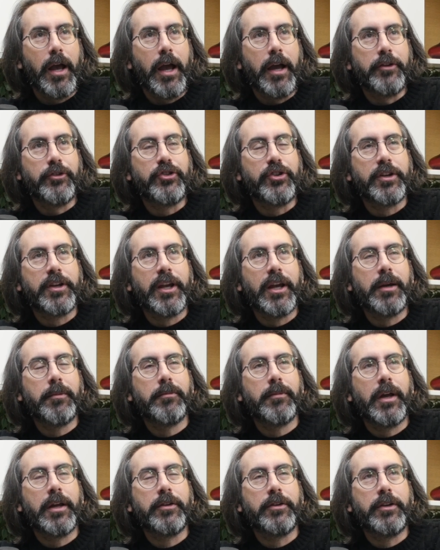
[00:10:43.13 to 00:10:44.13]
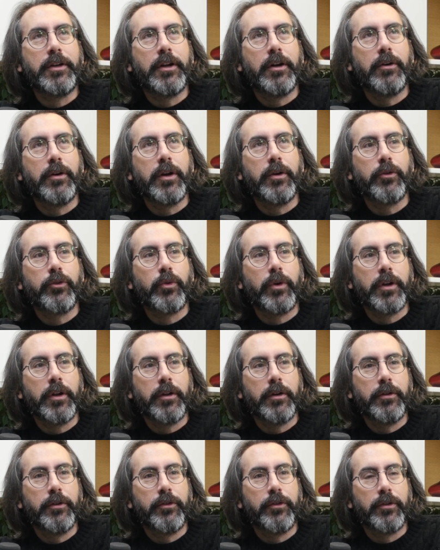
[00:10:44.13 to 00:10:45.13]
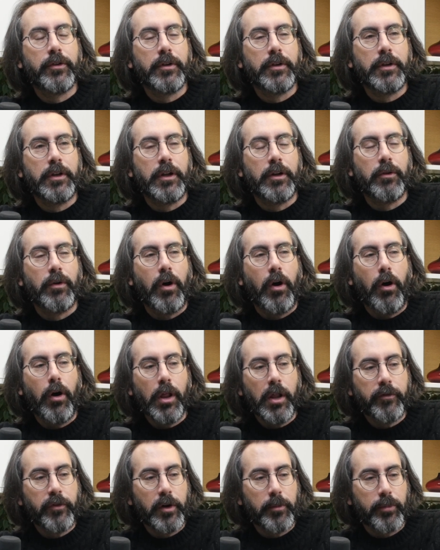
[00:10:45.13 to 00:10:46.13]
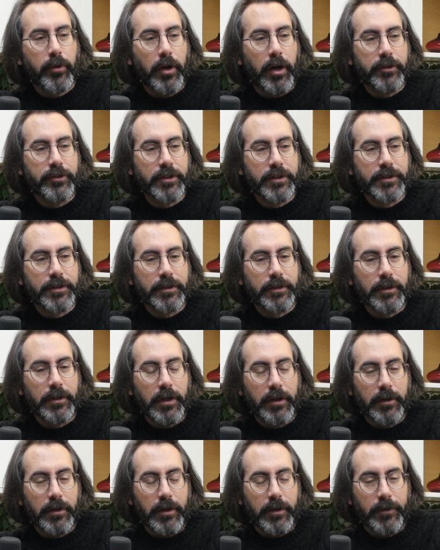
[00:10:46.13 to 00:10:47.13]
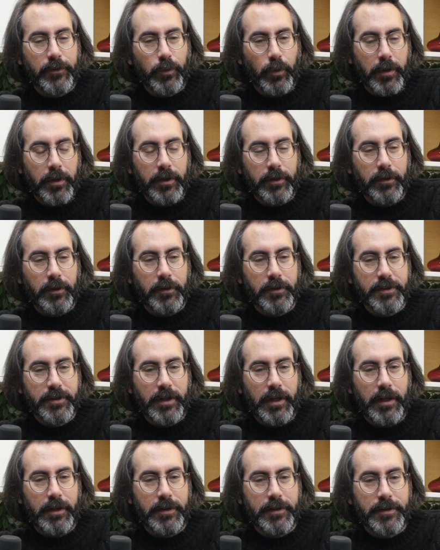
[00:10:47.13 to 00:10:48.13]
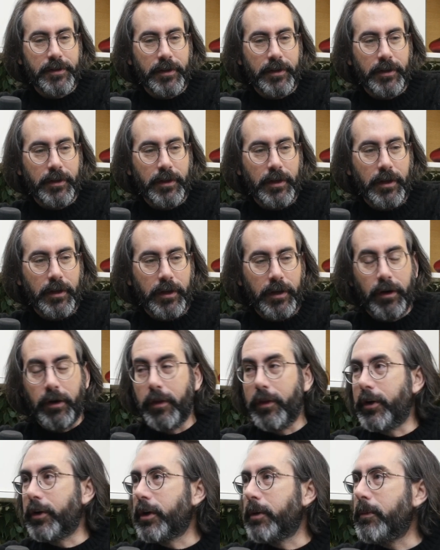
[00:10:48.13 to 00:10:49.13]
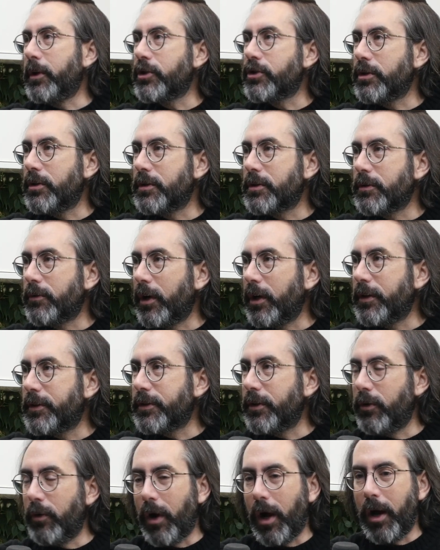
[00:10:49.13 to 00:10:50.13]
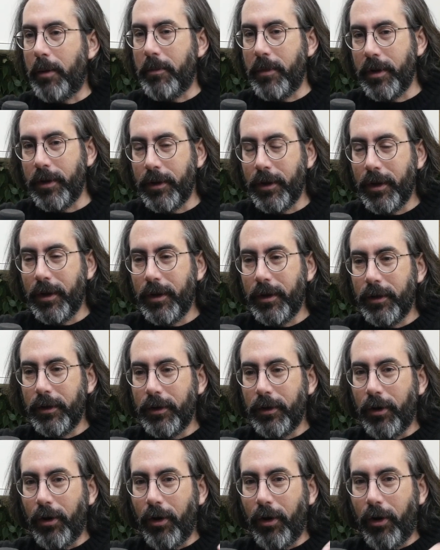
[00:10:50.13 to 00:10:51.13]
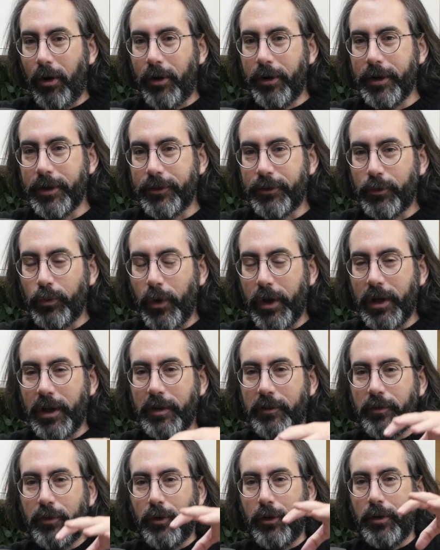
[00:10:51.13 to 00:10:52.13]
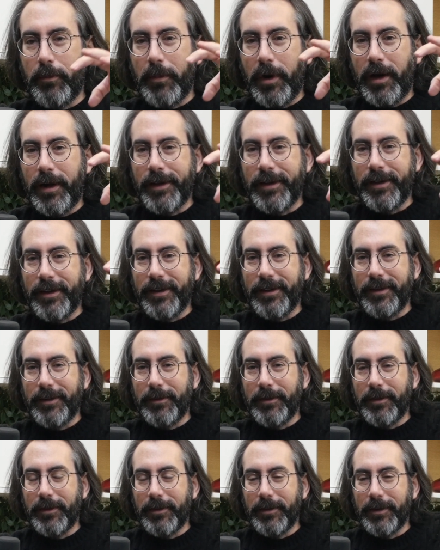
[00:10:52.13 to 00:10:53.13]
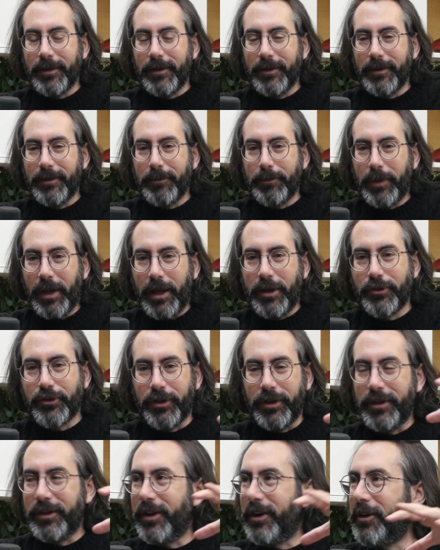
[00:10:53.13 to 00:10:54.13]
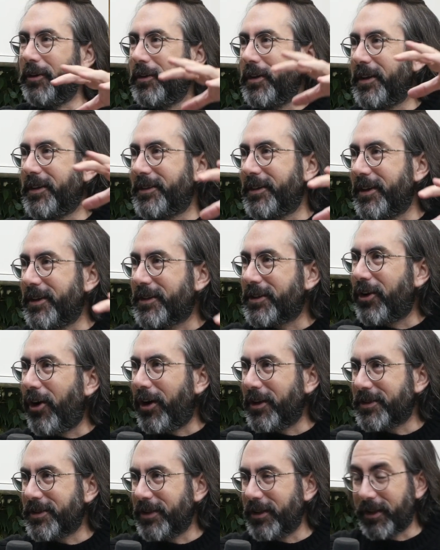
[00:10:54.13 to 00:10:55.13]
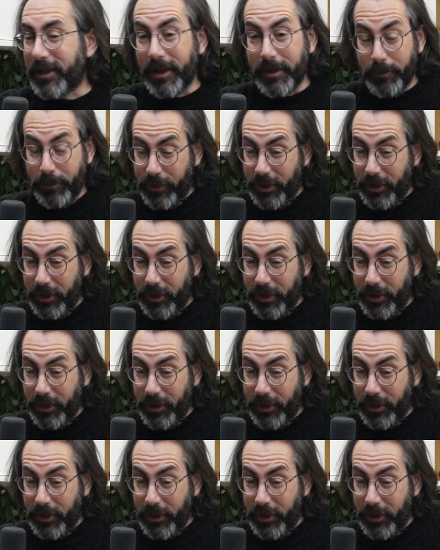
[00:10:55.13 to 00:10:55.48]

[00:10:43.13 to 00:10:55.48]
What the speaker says: And she came, and it was one of those, all of our projects. Yeah, it's one thing to understand. It's they're commissions, right? So I'm an artist waiting for my patron. It's constantly like that.